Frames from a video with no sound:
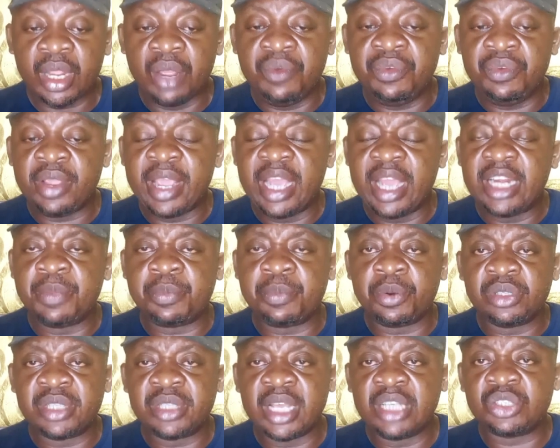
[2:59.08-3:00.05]
if you get the
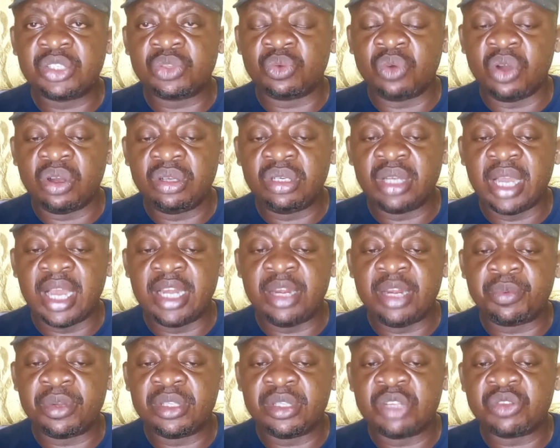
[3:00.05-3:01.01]
processed one,
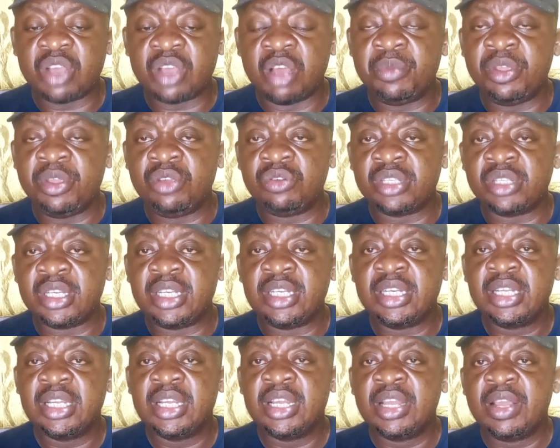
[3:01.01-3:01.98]
and the processed one I'll be
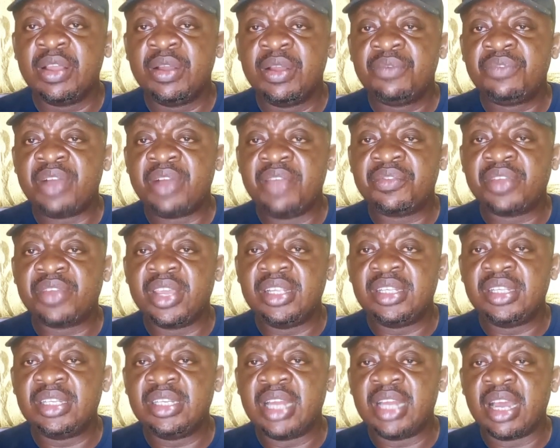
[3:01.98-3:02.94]
using 5
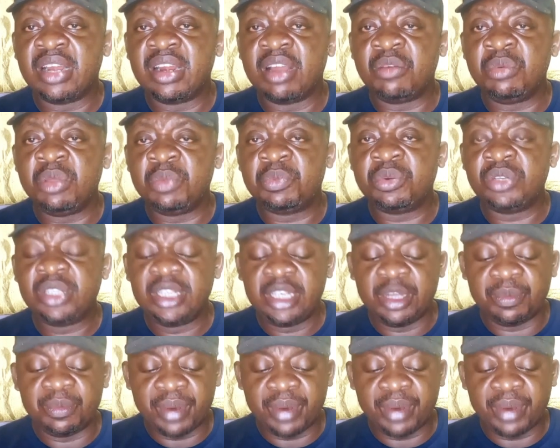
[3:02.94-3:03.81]
kg, and I'll be putting the